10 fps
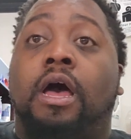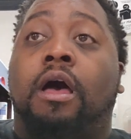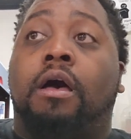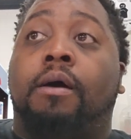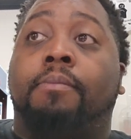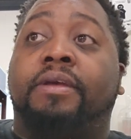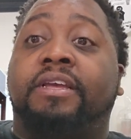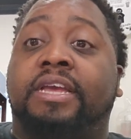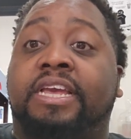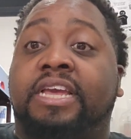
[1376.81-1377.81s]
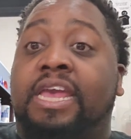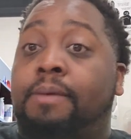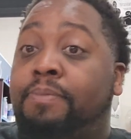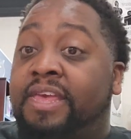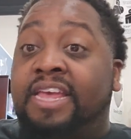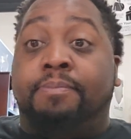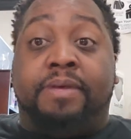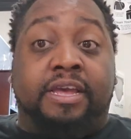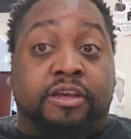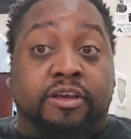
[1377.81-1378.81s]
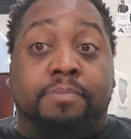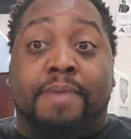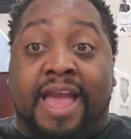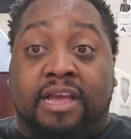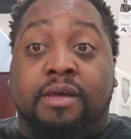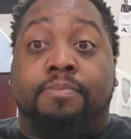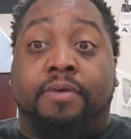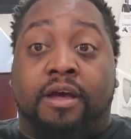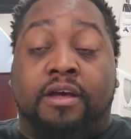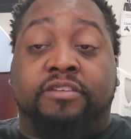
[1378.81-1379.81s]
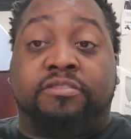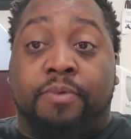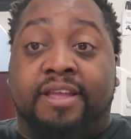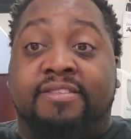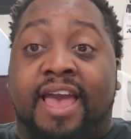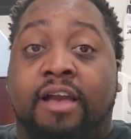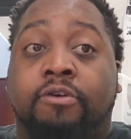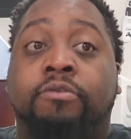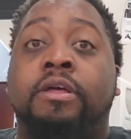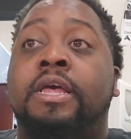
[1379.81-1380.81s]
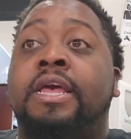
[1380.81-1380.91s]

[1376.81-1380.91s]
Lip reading: He'd be a good backup swing tackle.